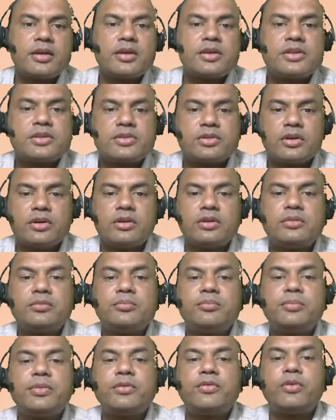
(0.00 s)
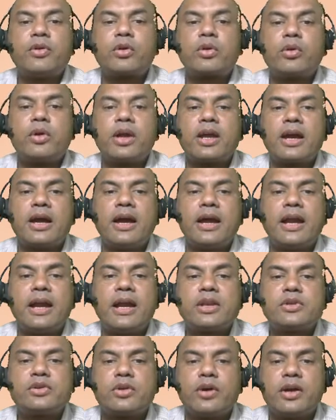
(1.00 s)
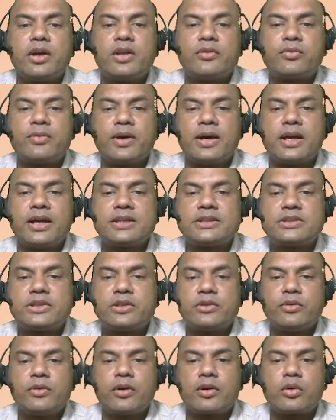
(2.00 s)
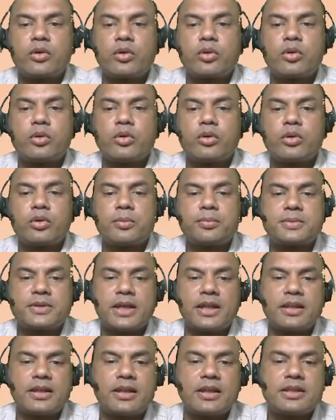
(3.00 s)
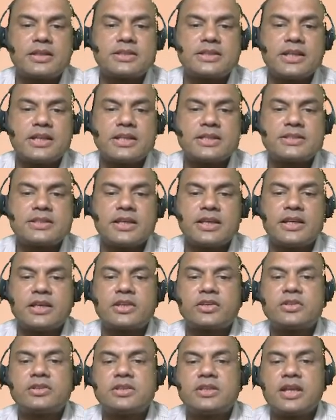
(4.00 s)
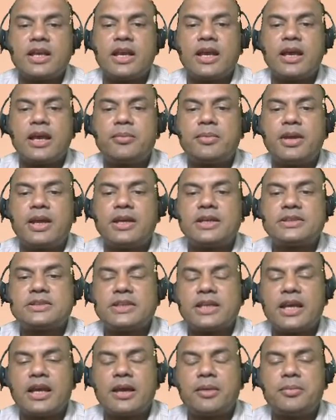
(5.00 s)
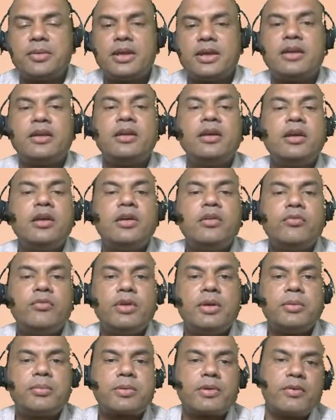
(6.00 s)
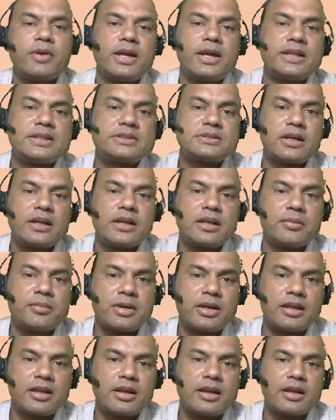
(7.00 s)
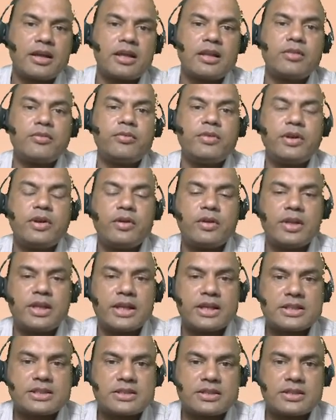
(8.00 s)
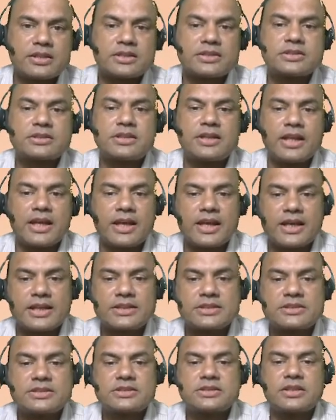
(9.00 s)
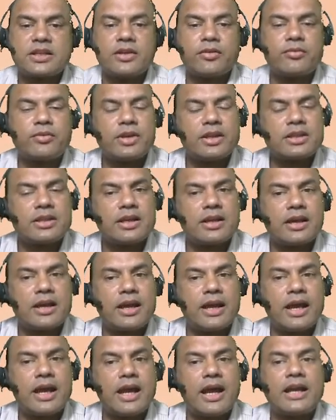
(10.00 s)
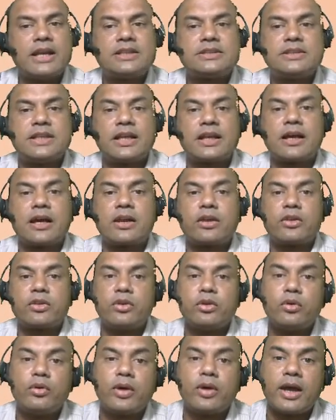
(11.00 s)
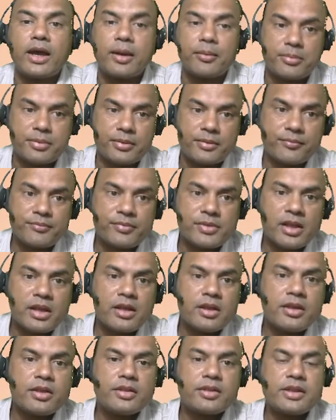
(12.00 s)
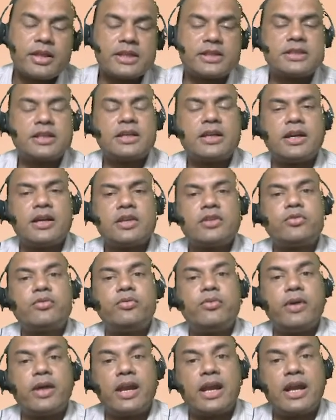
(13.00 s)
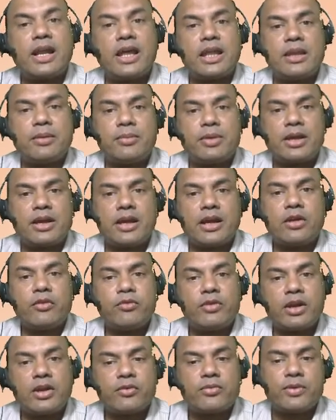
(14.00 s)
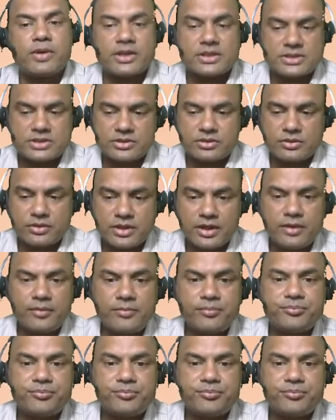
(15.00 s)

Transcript: So before going ahead, join fast Yuvaguru YouTube channel, CDCS, JAIIB and CAIIB. We provide study material, video lectures, tests, everything, and check our new app. It is very dynamic and very fast. Okay.